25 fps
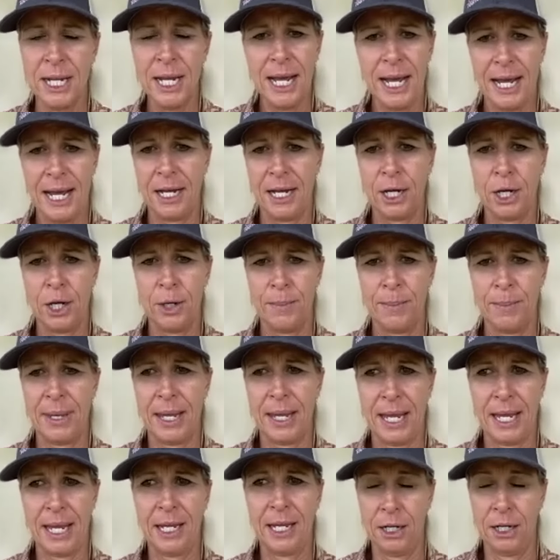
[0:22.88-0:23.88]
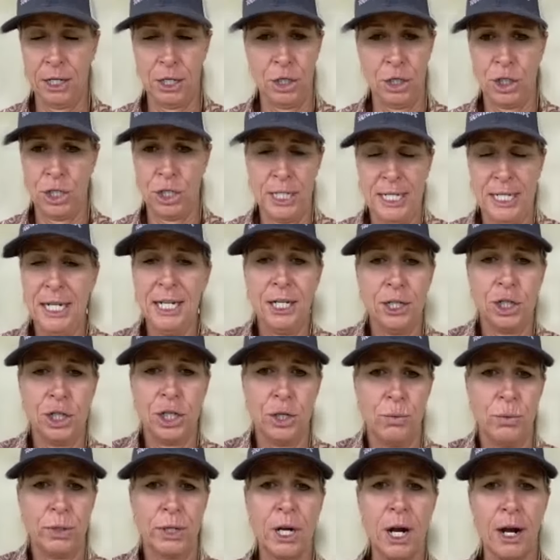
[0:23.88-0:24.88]
And she did,
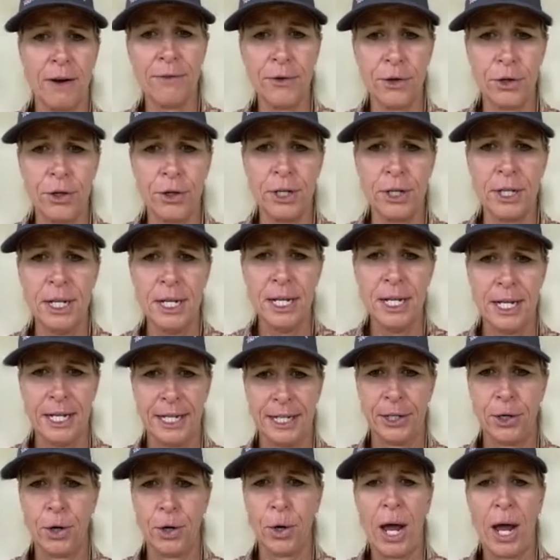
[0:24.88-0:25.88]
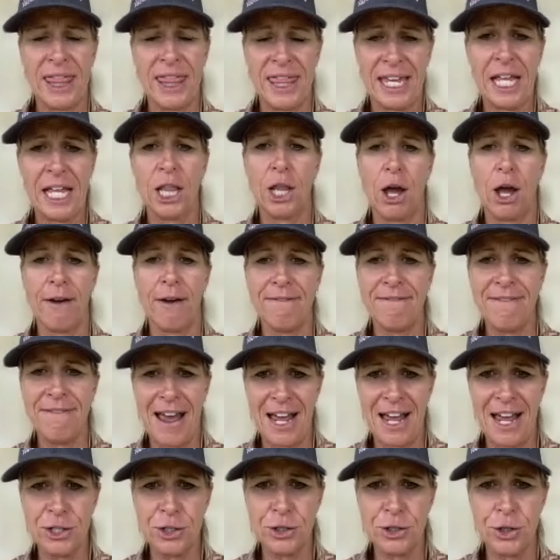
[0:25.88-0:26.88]
she recovered, you know, I think a lot
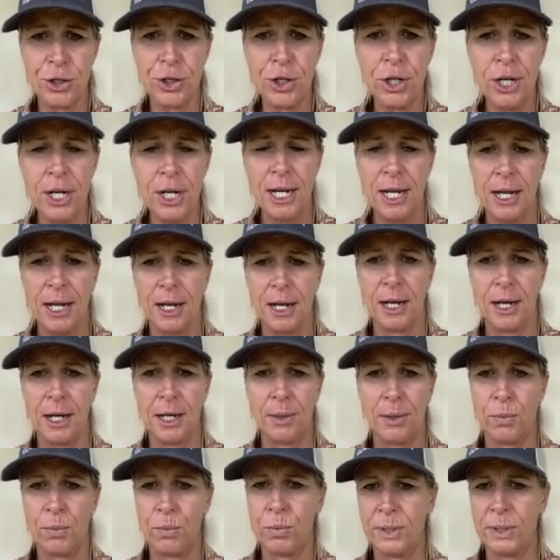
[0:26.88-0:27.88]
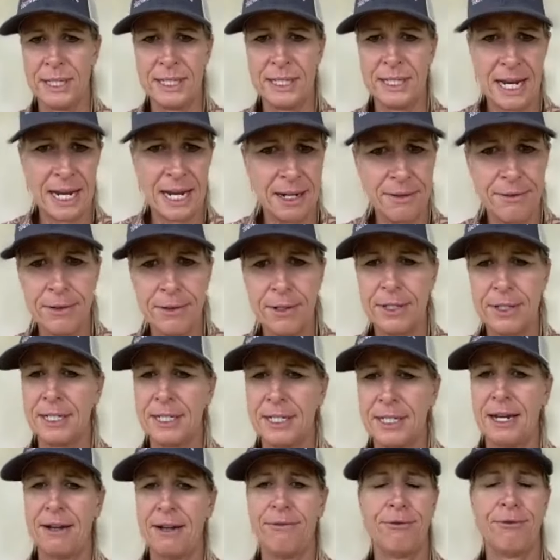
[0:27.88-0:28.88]
faster, stayed
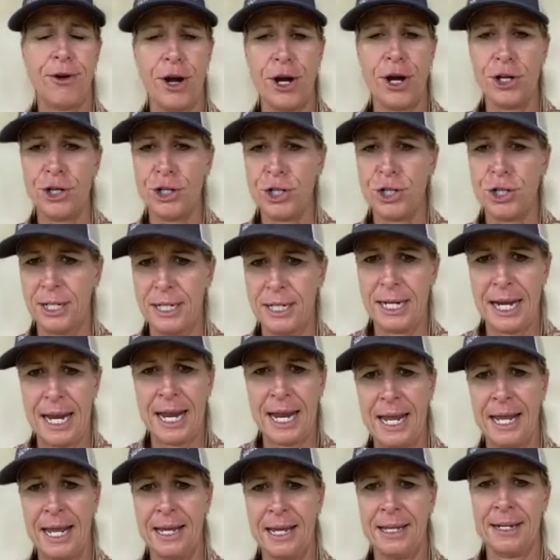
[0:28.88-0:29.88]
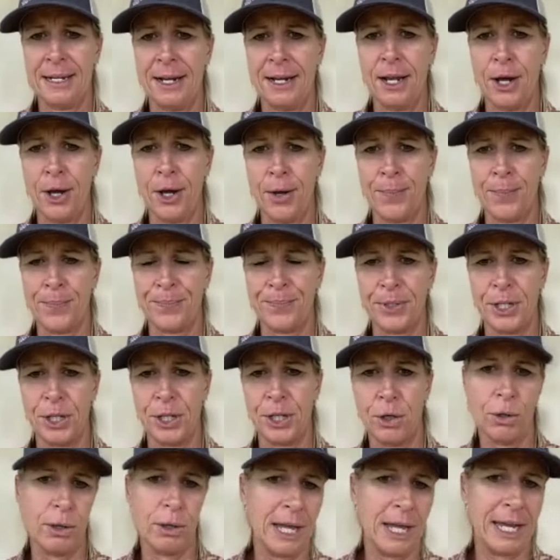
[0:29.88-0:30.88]
fresh. And you
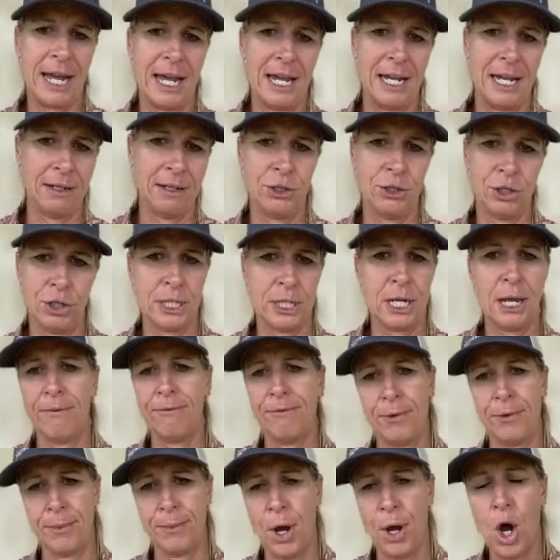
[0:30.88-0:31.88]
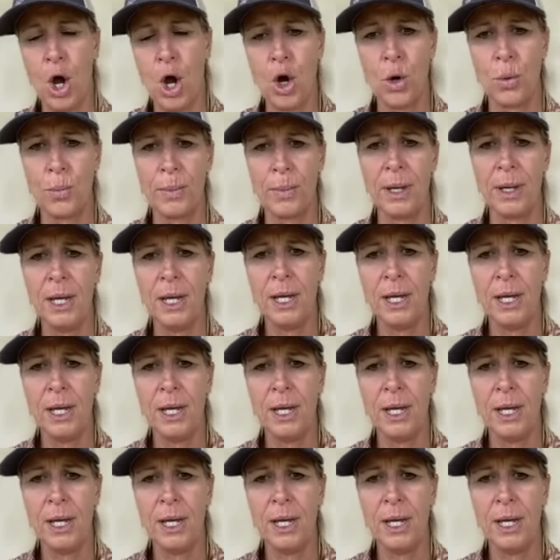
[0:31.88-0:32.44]
know, like I had just come from home,